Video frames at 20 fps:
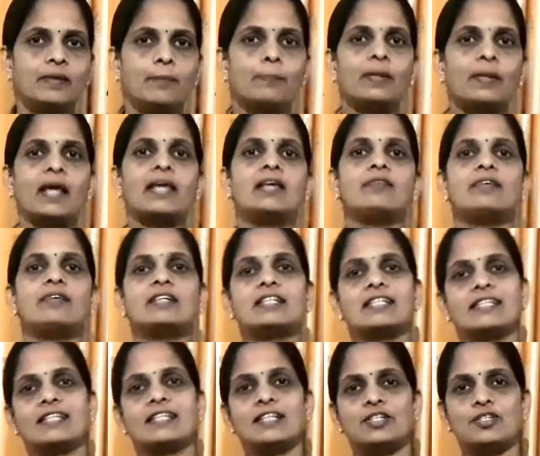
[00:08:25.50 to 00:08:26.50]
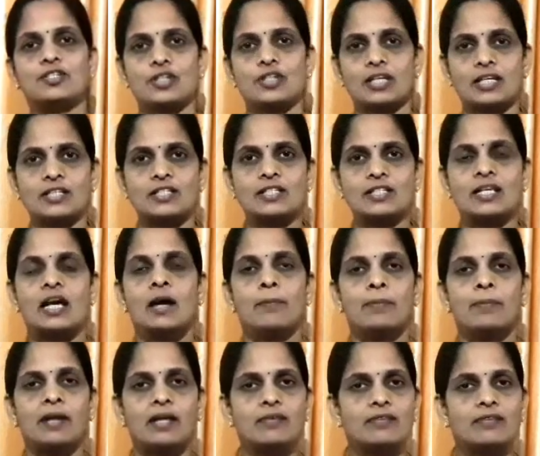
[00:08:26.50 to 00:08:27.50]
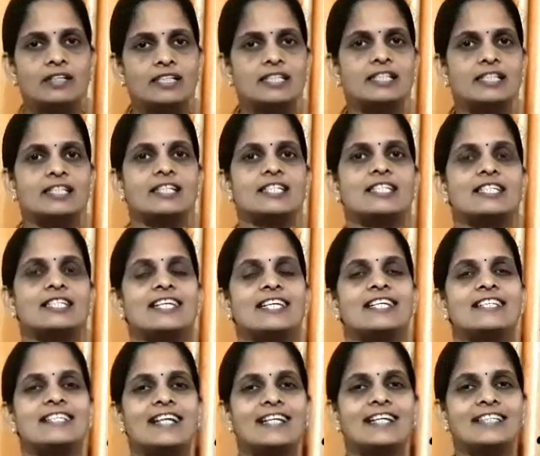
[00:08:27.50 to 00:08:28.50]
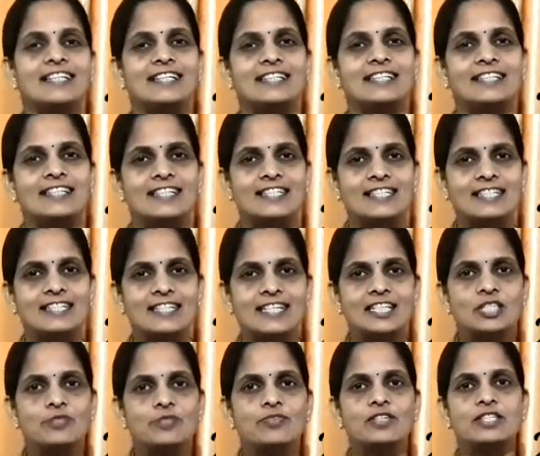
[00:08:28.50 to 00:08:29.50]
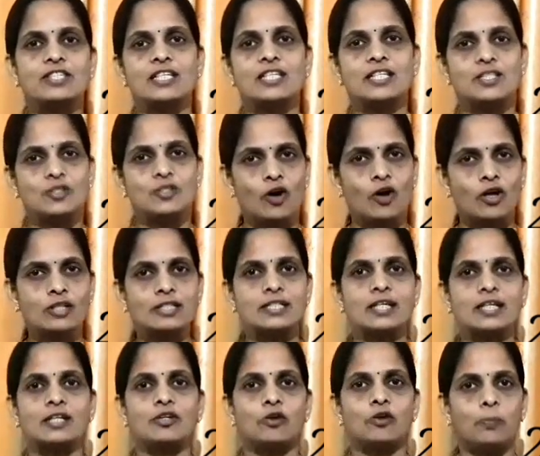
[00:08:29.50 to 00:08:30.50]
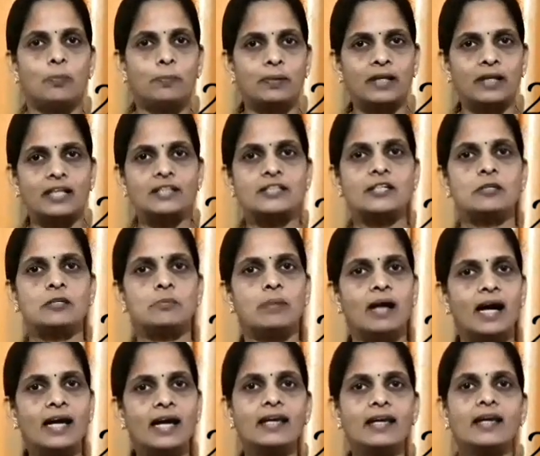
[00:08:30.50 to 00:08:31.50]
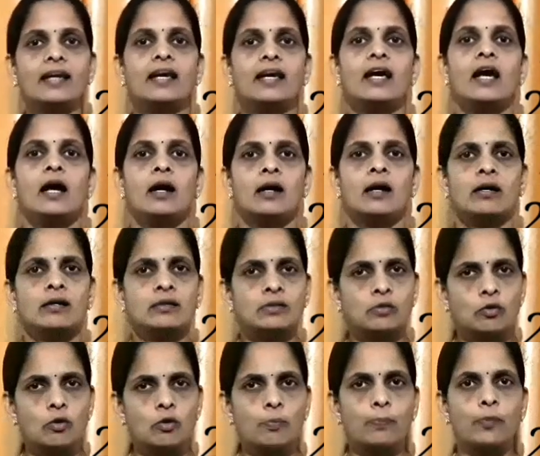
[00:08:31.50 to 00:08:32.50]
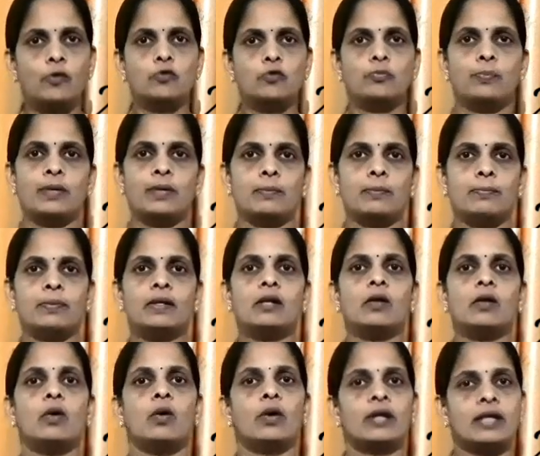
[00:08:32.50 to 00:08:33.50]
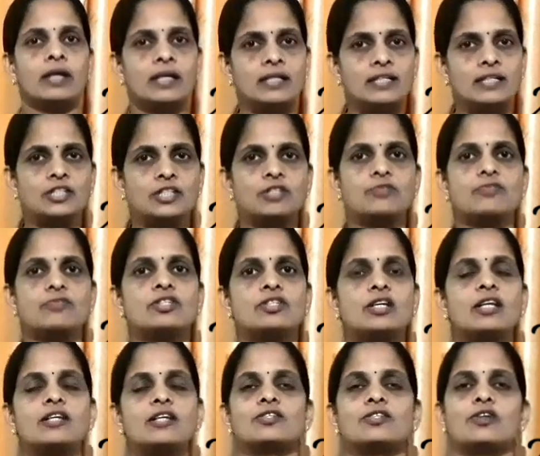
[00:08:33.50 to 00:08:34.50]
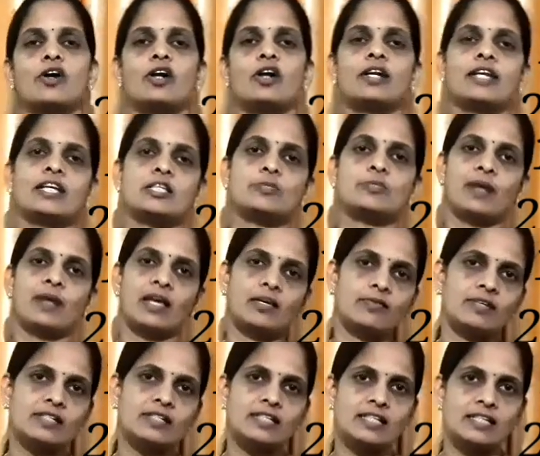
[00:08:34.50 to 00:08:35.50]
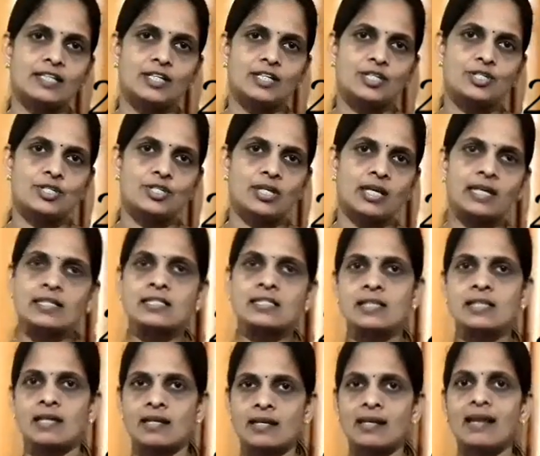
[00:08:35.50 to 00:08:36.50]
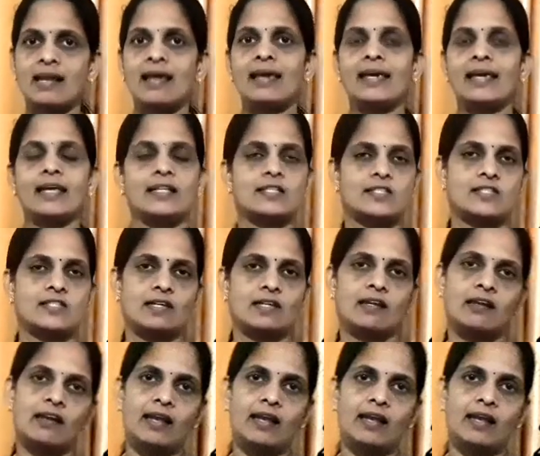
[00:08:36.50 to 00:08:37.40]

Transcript: private industries. Private industries are the industries which is owned and operated by a group of people or an individual, is called as private industries. Reliance